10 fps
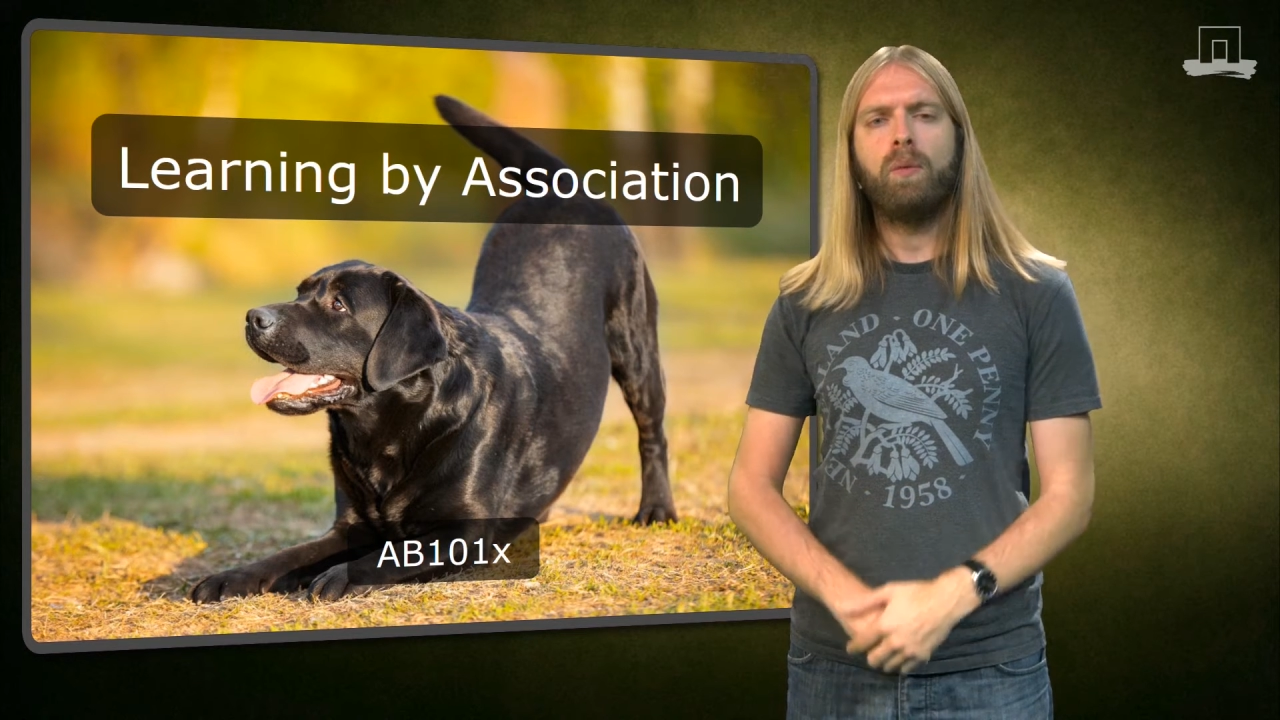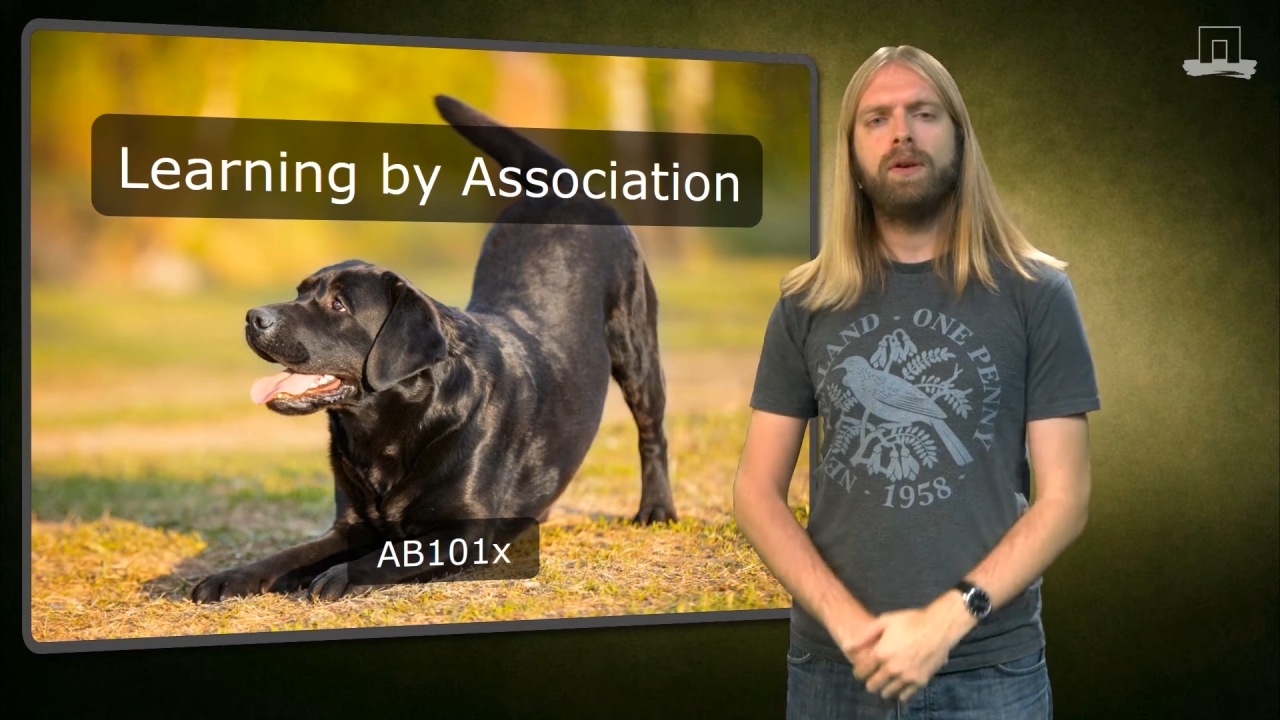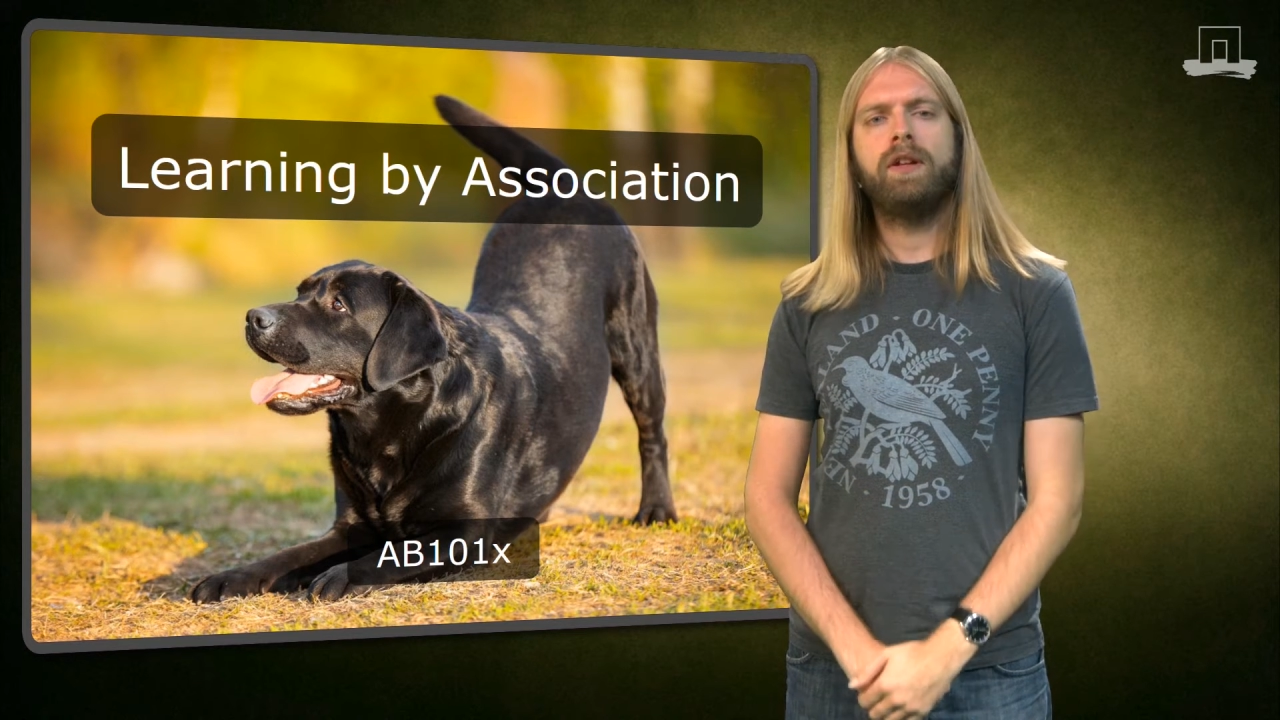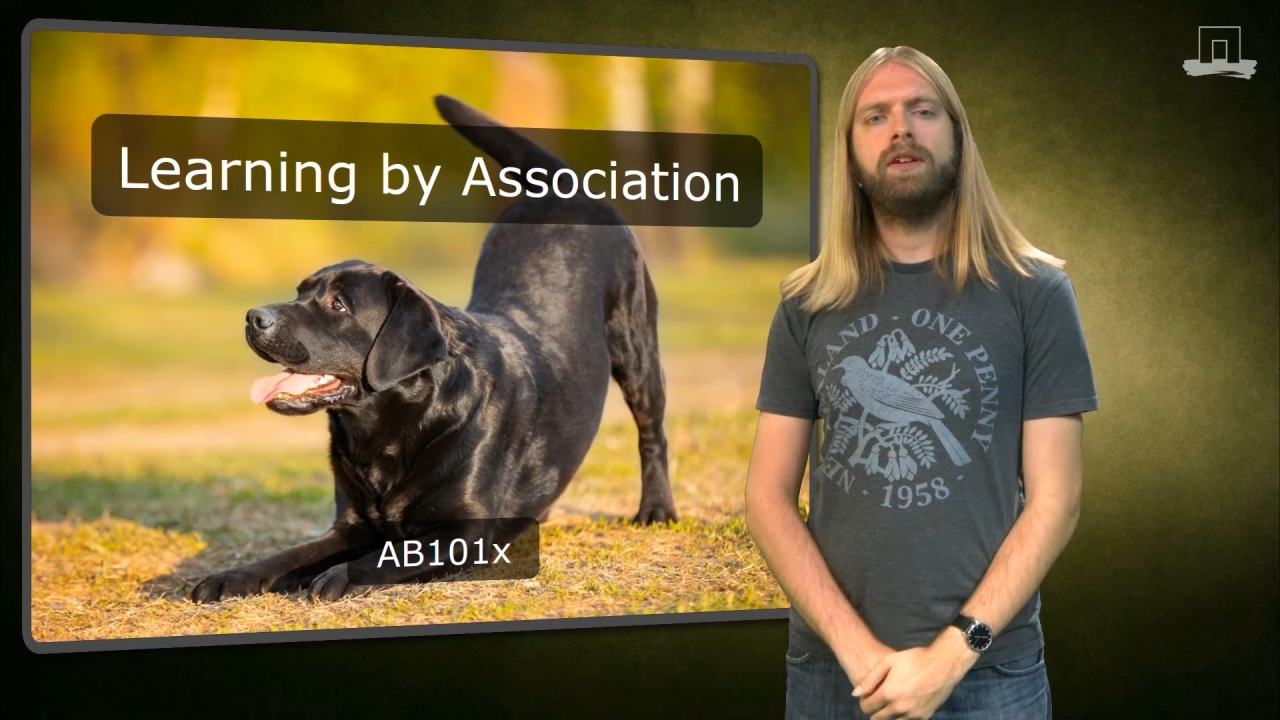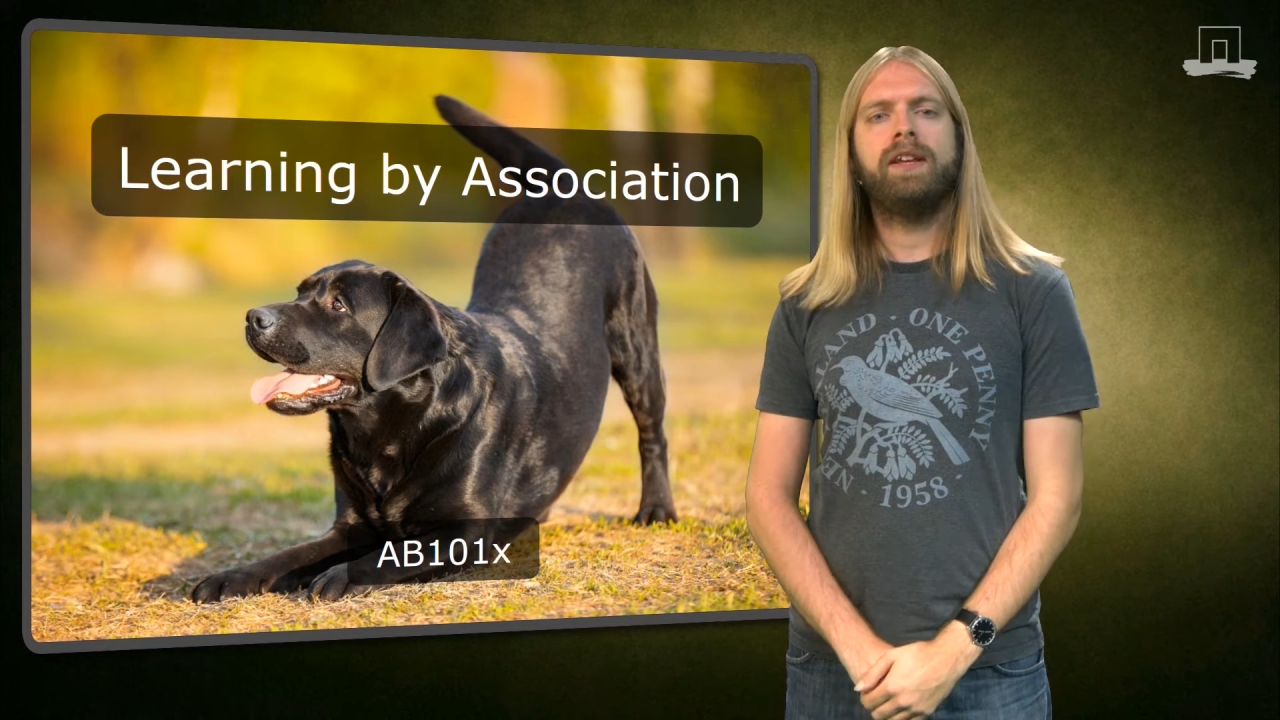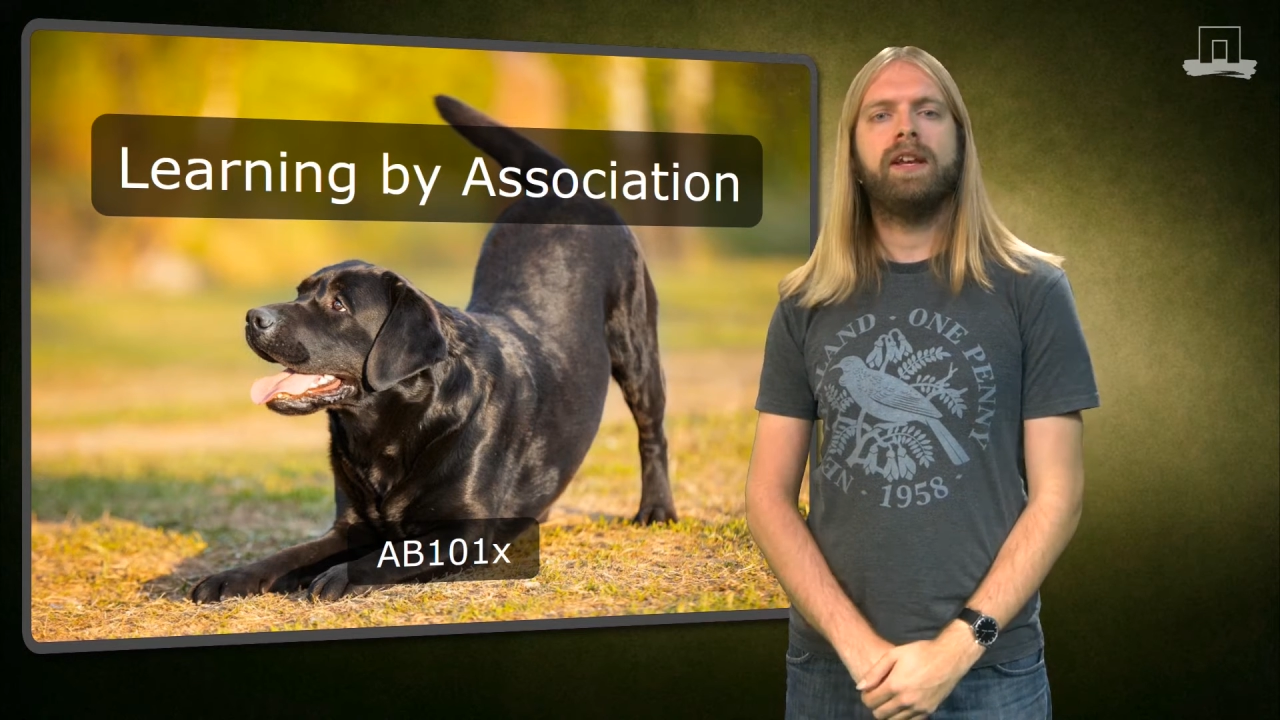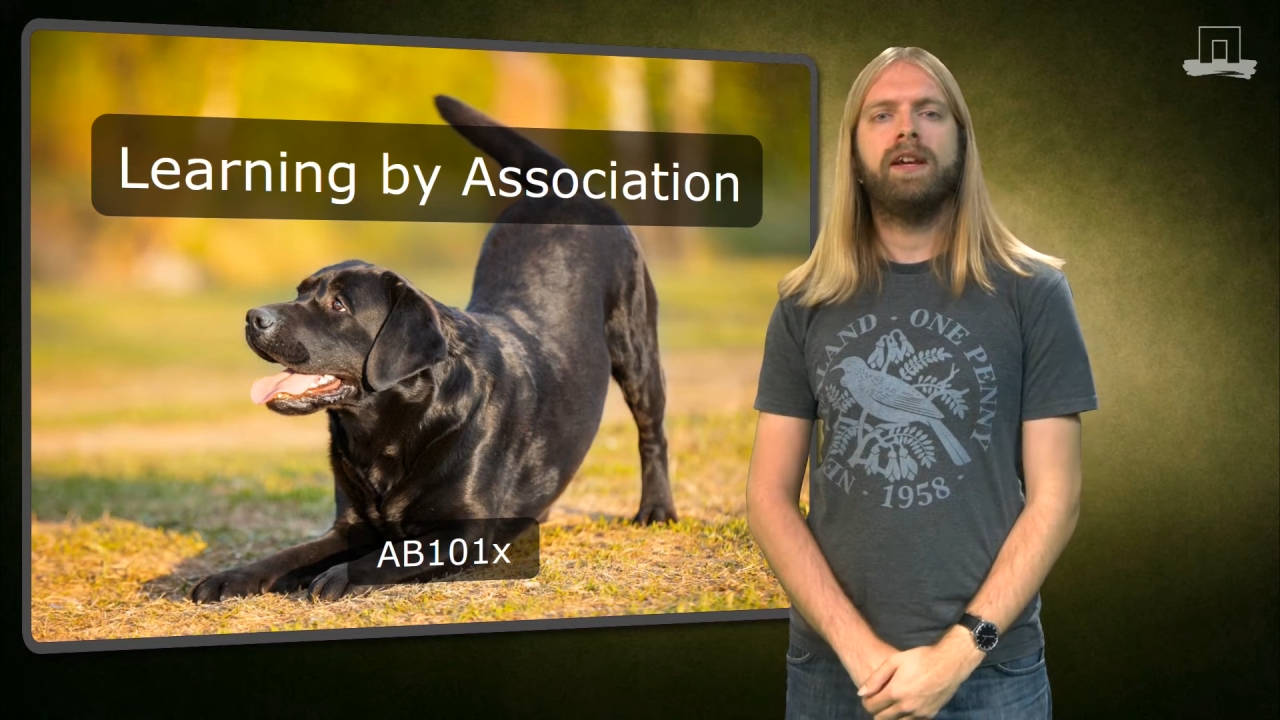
What we're learning